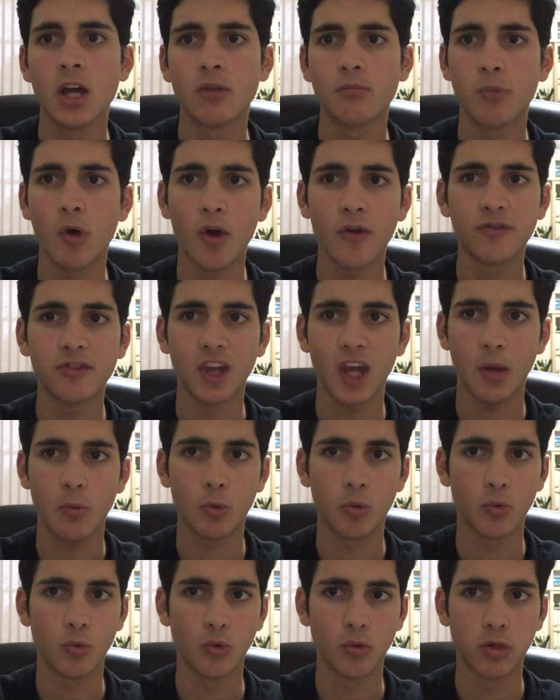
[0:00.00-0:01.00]
Both
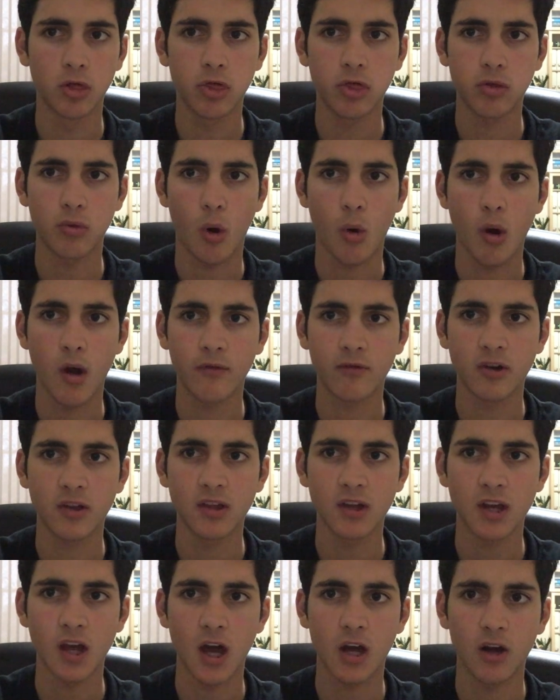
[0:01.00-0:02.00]
teams will throw
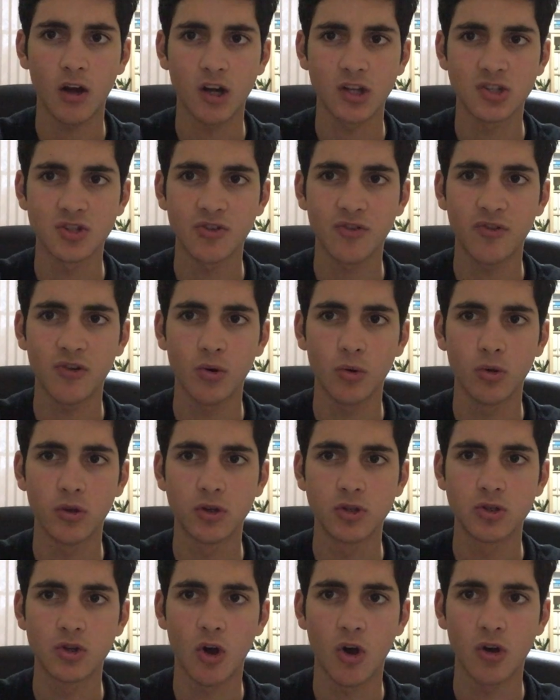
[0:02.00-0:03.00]
everything at it. I just feel the
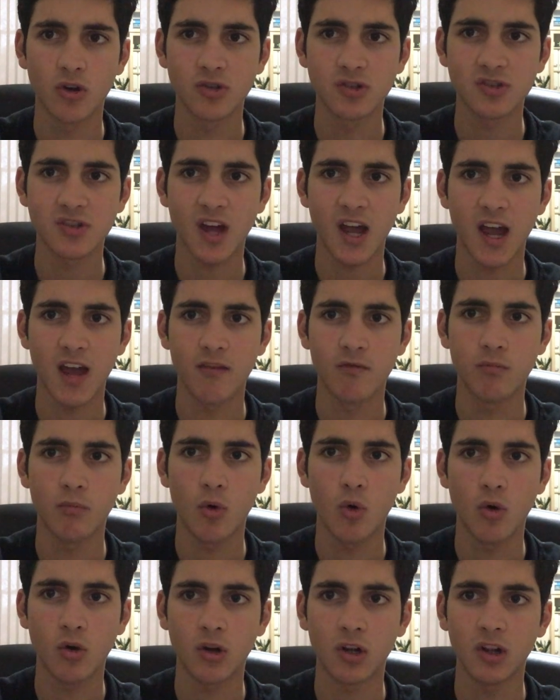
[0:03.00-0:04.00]
Dogs, they have
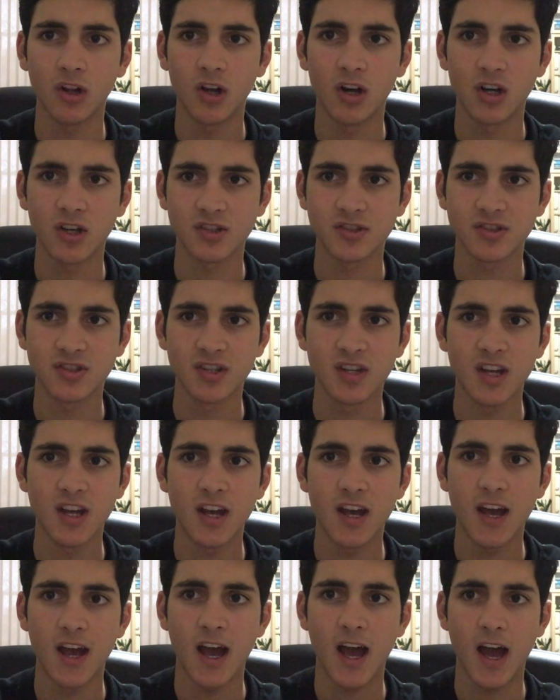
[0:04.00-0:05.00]
more class
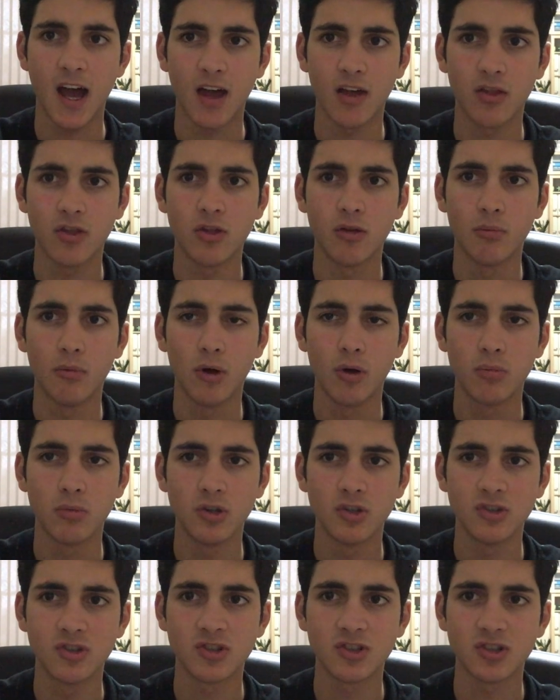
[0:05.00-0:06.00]
at the
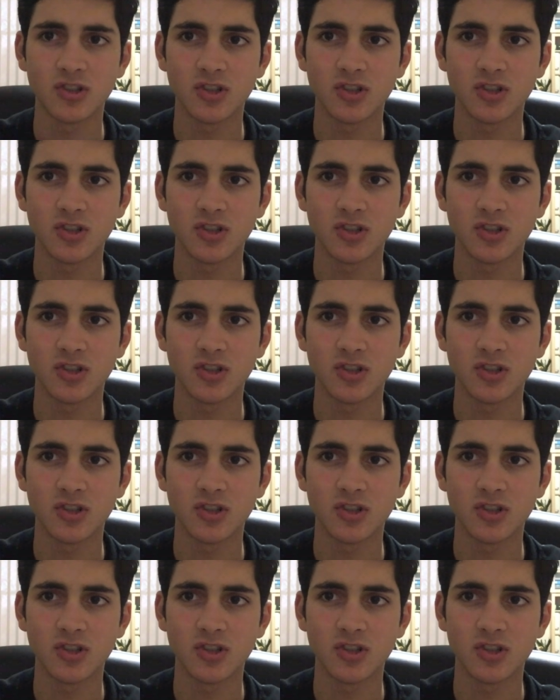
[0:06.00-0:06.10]
moment.